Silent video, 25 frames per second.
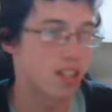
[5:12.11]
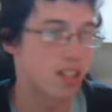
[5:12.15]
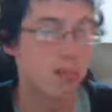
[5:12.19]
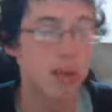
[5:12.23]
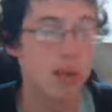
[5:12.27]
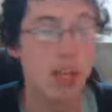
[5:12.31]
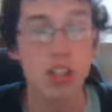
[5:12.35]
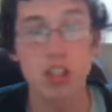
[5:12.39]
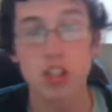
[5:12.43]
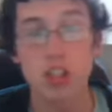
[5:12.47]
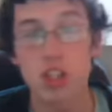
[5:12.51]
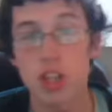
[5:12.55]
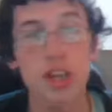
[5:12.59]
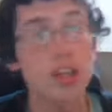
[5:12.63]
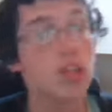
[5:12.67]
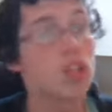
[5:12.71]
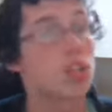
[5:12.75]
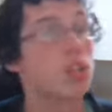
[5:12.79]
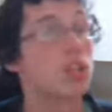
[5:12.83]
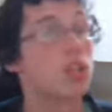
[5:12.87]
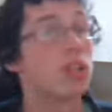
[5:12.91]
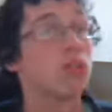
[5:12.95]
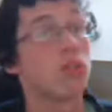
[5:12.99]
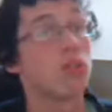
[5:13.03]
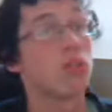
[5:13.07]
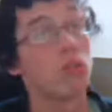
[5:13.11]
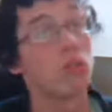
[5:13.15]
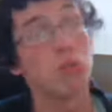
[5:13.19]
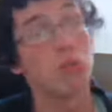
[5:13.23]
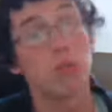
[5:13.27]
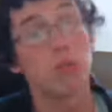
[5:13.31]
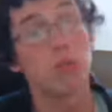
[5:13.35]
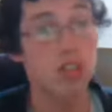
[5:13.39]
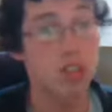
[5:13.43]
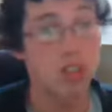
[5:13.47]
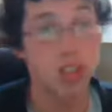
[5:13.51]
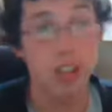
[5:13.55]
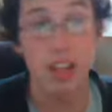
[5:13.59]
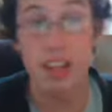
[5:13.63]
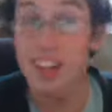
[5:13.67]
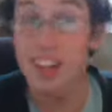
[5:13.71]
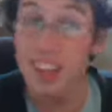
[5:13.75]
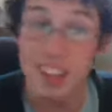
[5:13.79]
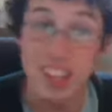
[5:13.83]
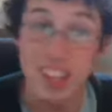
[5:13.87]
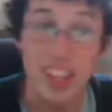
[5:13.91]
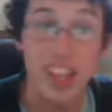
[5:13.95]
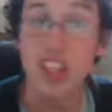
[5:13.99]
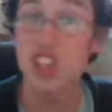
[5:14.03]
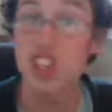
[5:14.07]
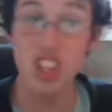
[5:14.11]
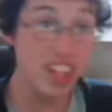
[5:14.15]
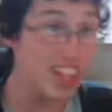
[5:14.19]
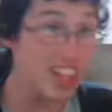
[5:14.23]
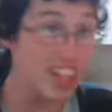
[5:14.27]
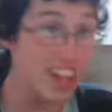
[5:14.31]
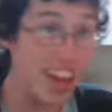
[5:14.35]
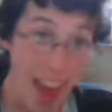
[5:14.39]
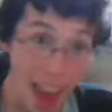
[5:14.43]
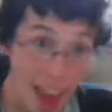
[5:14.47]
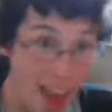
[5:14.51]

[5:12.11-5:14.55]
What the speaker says: I mean, Jake Gyllenhaal looks like he's actually